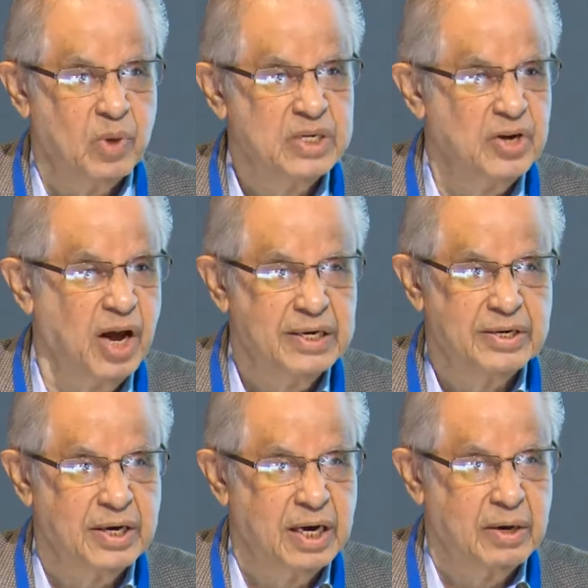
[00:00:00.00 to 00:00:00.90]
was not
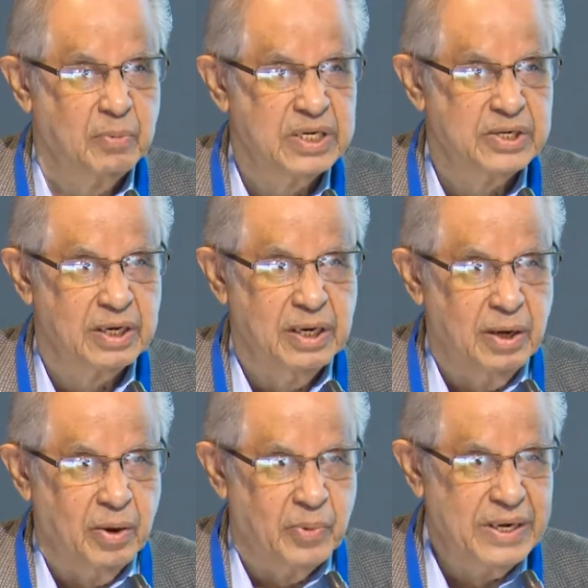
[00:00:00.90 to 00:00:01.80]
was.
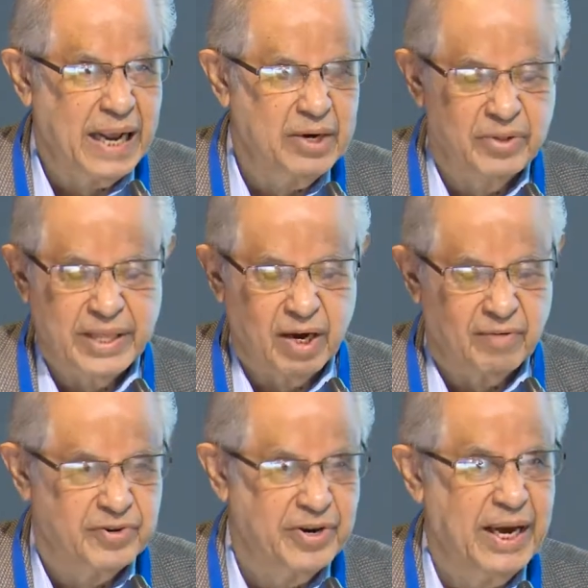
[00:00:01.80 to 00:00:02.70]
We tend to think
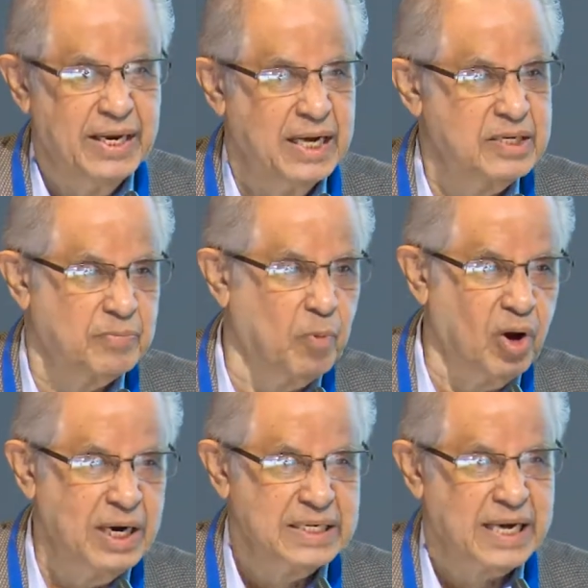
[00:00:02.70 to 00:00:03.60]
of trade as more
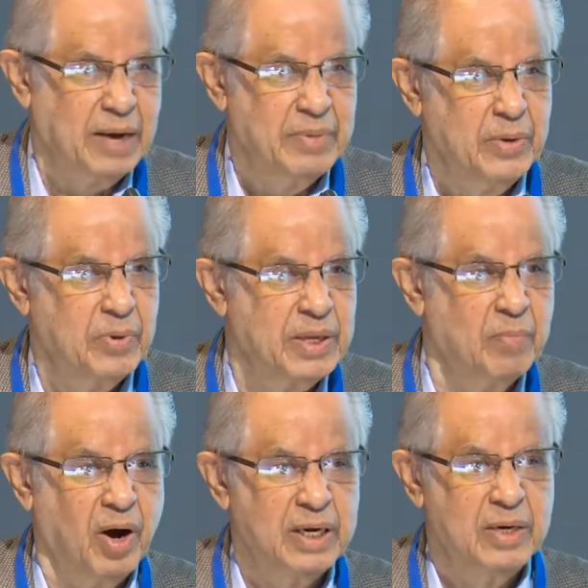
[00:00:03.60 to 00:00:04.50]
or less coming with the
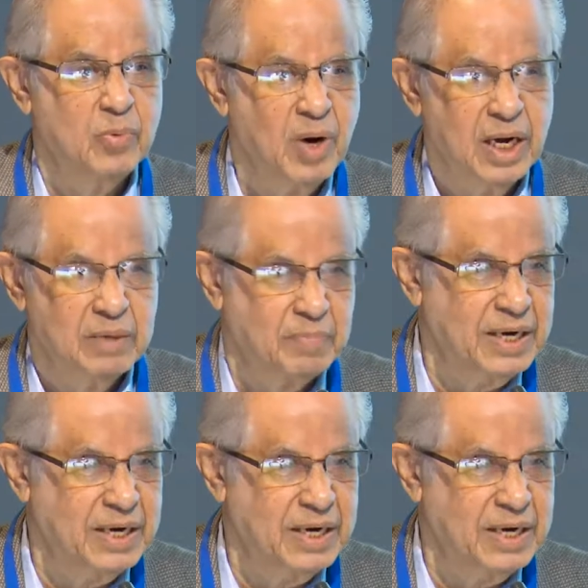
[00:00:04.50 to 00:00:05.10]
modern world,